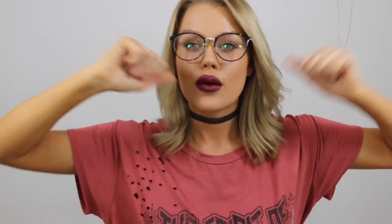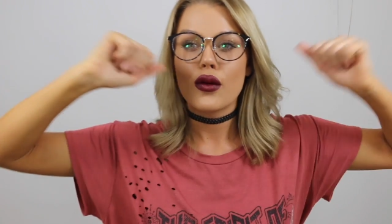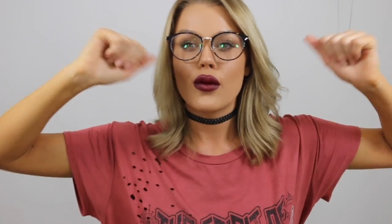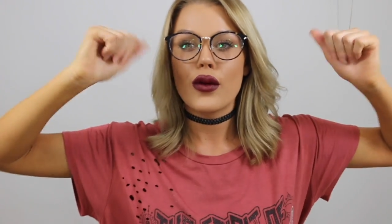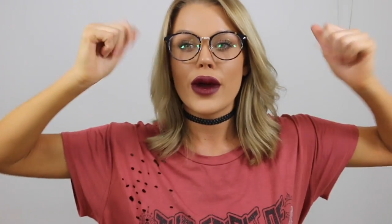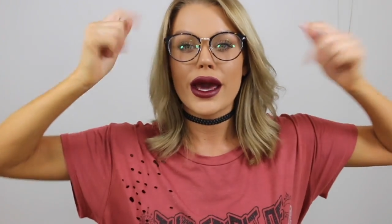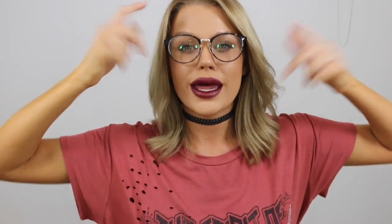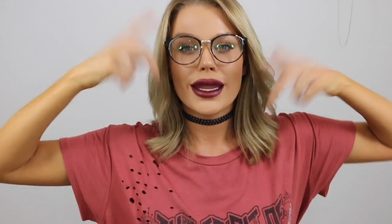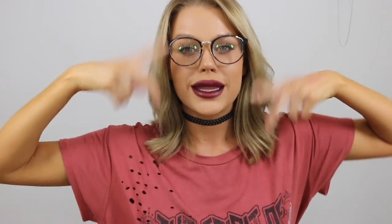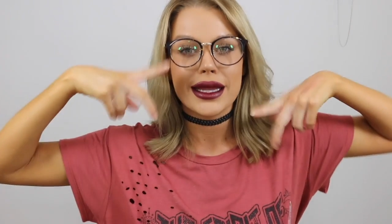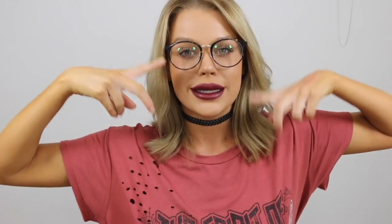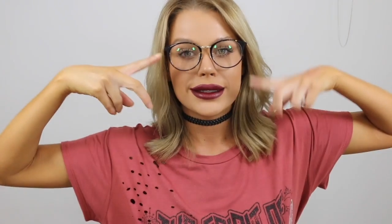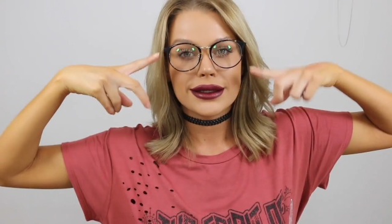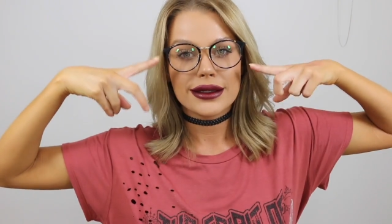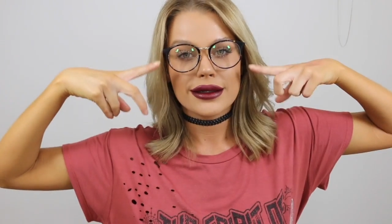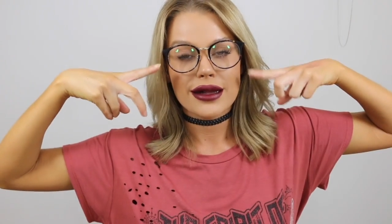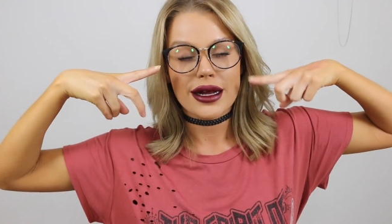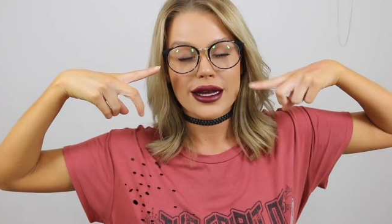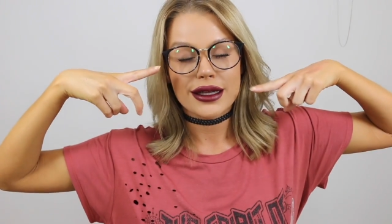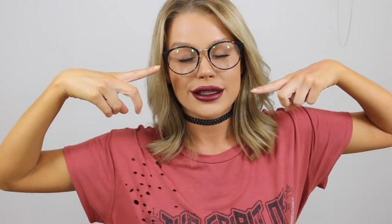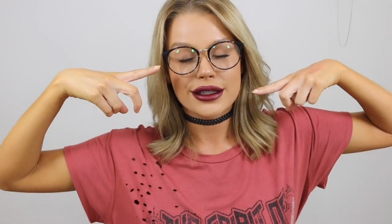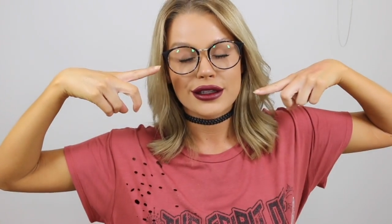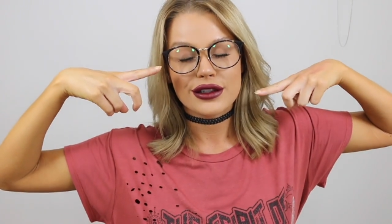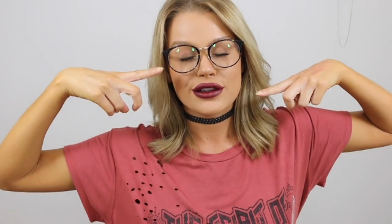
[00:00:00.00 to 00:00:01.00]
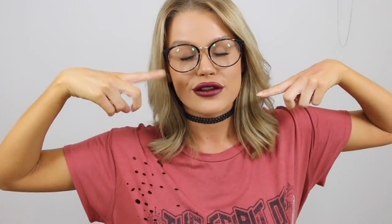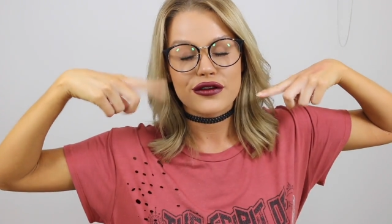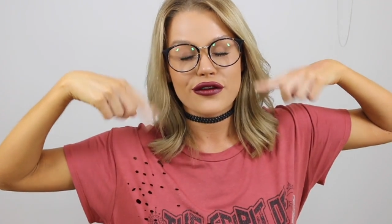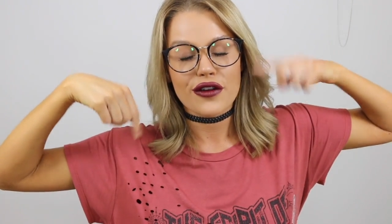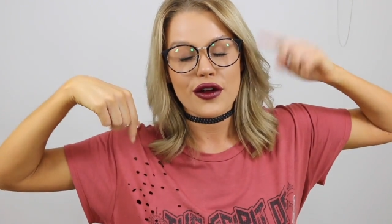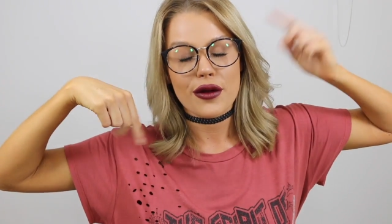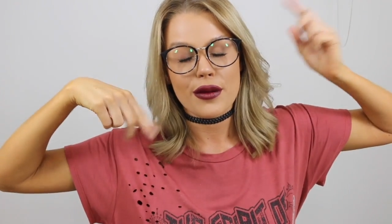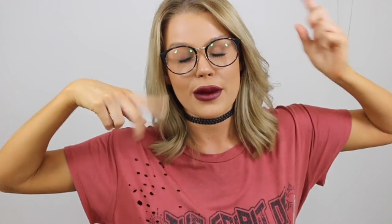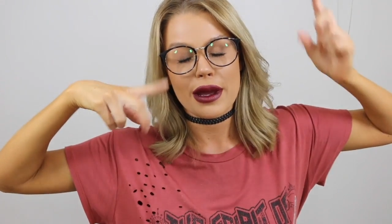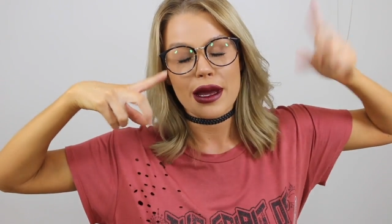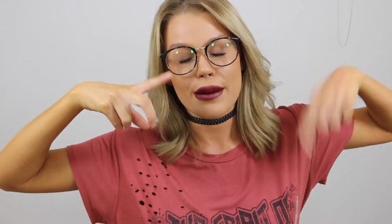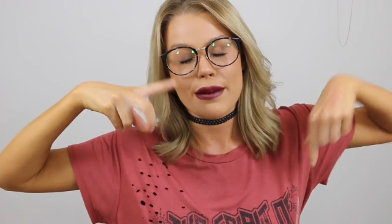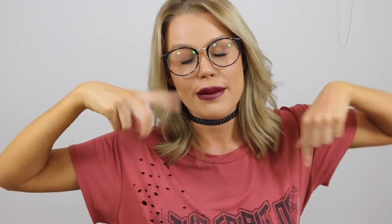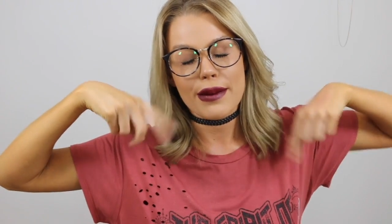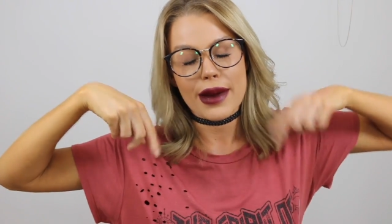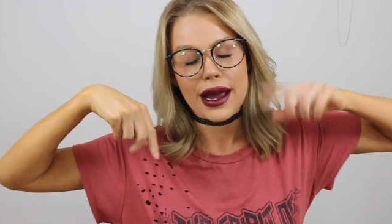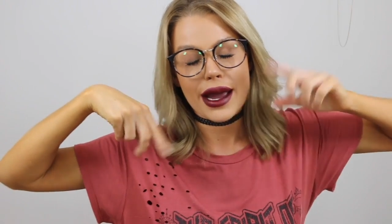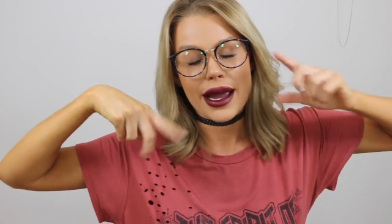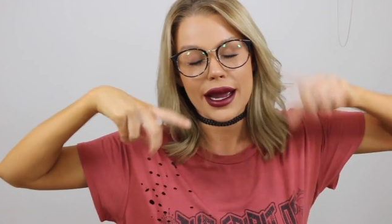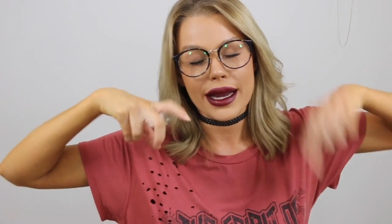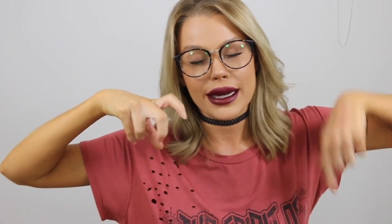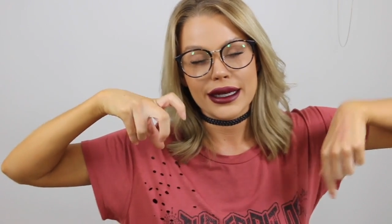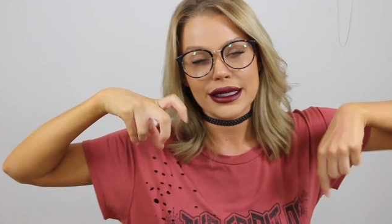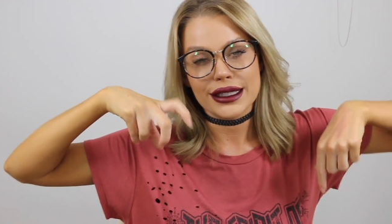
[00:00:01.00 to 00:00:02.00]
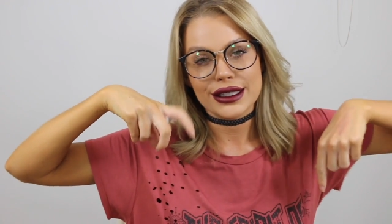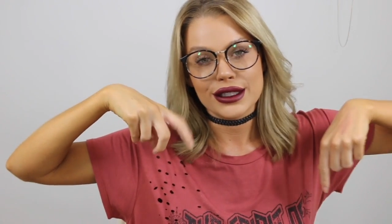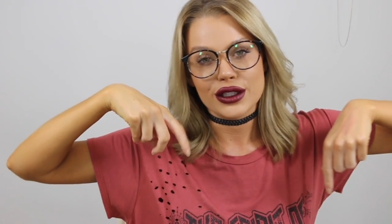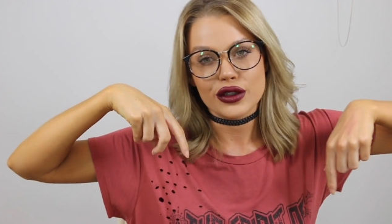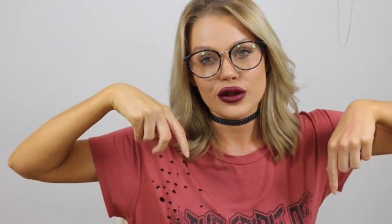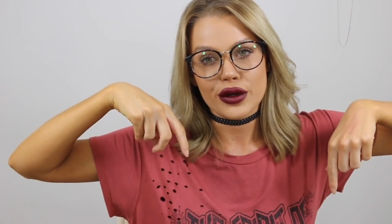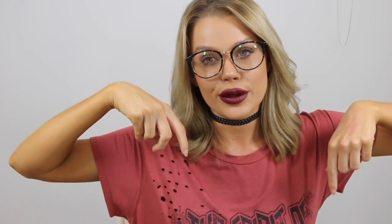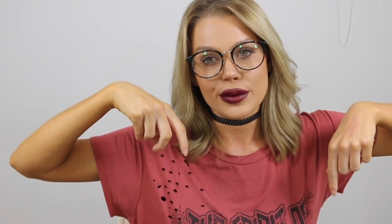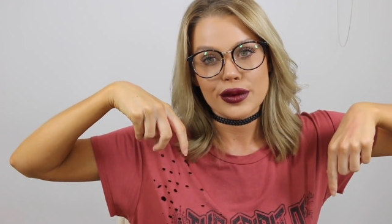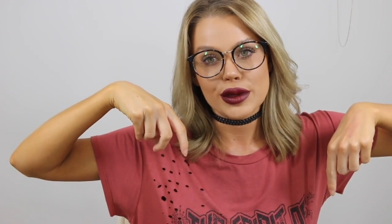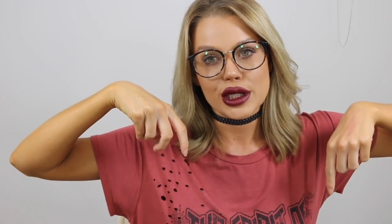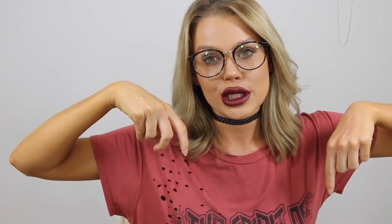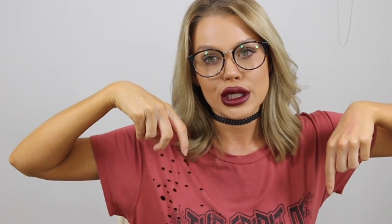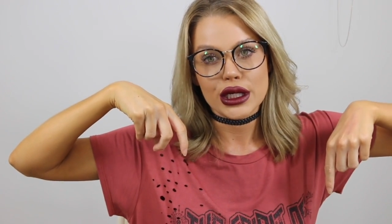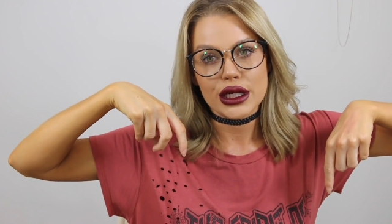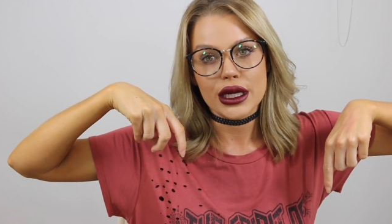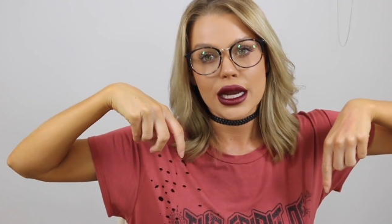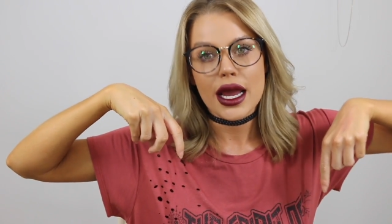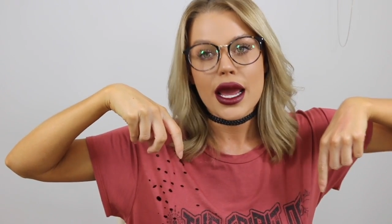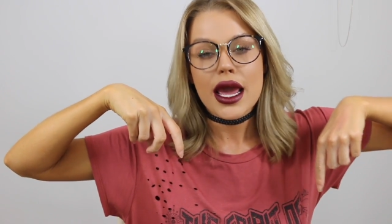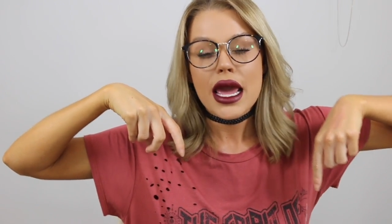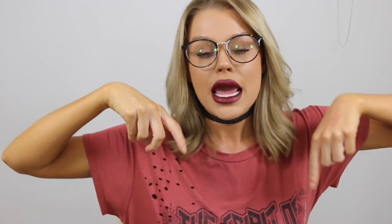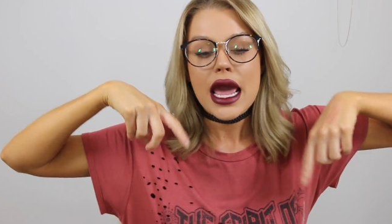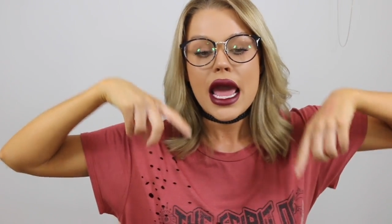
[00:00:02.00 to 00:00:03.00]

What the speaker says: where these glasses are from in my description,